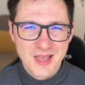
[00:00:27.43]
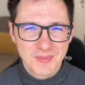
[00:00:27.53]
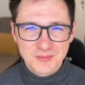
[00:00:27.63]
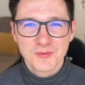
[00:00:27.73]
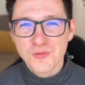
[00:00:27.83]

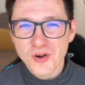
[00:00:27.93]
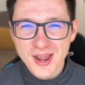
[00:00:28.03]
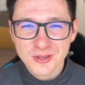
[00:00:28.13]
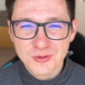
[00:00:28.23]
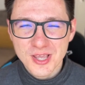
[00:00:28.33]
But before I
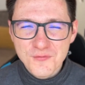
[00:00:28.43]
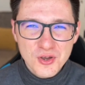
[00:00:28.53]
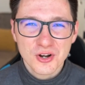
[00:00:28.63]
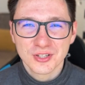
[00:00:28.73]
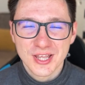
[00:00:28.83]
do, if
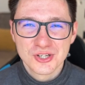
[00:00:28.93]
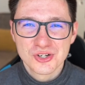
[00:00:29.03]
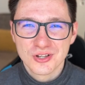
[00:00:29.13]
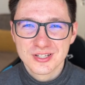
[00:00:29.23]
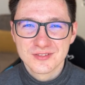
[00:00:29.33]
you're gonna
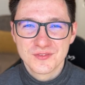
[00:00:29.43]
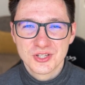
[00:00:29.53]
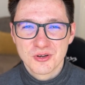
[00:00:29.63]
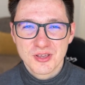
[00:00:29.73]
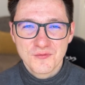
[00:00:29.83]
enjoy this
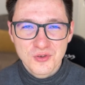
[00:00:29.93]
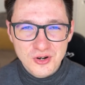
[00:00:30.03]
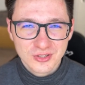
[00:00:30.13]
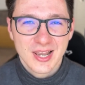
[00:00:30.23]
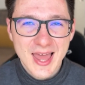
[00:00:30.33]
video, if you're
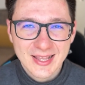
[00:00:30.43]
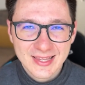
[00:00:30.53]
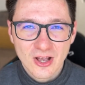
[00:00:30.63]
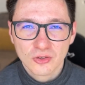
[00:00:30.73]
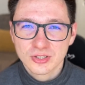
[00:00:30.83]
gonna like the
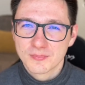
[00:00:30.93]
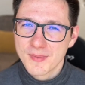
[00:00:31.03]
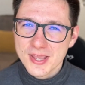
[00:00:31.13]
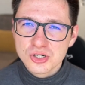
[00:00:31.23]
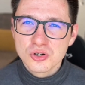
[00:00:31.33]
content,
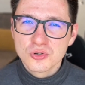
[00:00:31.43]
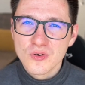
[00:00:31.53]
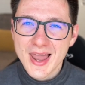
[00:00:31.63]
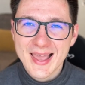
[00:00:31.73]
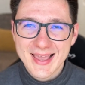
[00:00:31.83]
make sure to
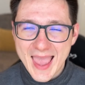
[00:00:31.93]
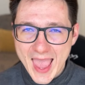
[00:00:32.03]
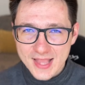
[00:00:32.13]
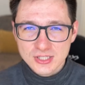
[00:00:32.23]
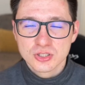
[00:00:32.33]
like
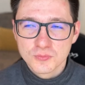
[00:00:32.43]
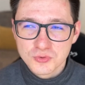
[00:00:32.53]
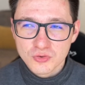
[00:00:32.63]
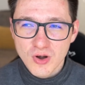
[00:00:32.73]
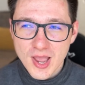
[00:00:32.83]
and
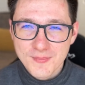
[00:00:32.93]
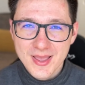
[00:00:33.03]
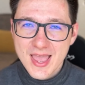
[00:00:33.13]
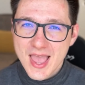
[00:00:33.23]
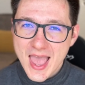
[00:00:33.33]
subscribe.
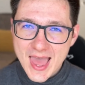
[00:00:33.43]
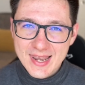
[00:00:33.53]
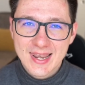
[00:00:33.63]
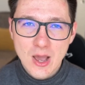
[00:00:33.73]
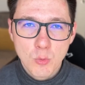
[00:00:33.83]

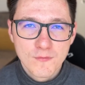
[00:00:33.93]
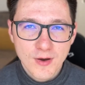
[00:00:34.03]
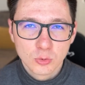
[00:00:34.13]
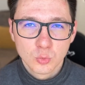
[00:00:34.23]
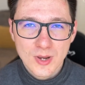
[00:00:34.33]
And now,
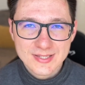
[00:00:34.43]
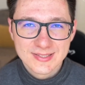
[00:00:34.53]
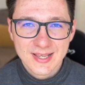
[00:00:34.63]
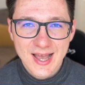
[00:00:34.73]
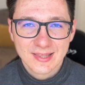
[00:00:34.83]
without
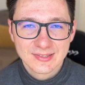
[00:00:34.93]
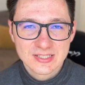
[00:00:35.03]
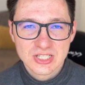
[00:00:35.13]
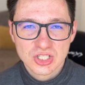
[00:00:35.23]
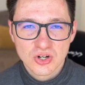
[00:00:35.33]
wasting
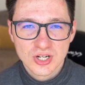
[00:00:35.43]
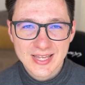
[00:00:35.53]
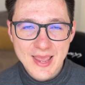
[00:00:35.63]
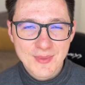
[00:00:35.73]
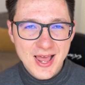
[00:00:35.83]
unnecessary
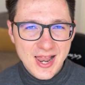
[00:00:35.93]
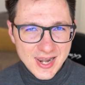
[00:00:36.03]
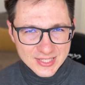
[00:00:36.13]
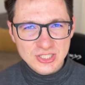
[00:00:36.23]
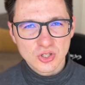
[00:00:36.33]
time,
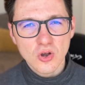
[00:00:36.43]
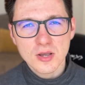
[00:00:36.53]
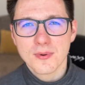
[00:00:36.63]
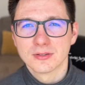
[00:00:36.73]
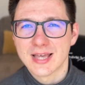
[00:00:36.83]
let's talk
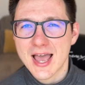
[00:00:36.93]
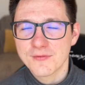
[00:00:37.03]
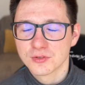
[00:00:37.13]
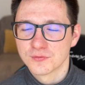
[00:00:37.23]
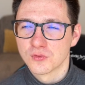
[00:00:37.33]
about
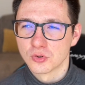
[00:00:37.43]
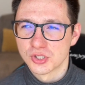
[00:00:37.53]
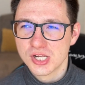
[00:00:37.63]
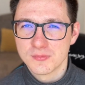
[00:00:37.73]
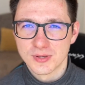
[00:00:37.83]
iPhone
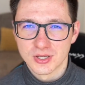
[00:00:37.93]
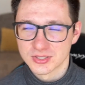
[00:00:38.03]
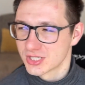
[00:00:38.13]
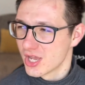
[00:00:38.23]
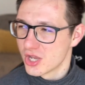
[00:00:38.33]
14
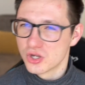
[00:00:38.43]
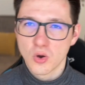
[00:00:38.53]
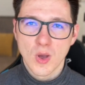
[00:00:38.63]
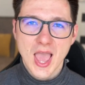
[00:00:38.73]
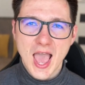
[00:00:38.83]
because, you
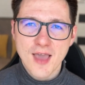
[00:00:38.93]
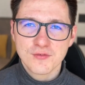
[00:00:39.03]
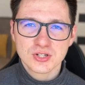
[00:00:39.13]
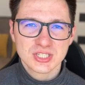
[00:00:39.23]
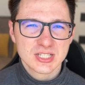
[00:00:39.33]
know,
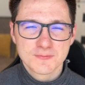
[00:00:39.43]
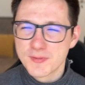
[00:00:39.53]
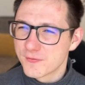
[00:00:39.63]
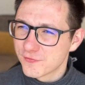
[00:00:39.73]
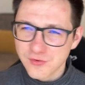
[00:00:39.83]
ever since
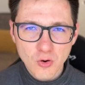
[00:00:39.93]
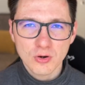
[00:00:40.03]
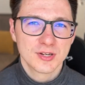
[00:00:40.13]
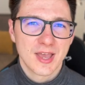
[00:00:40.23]
before the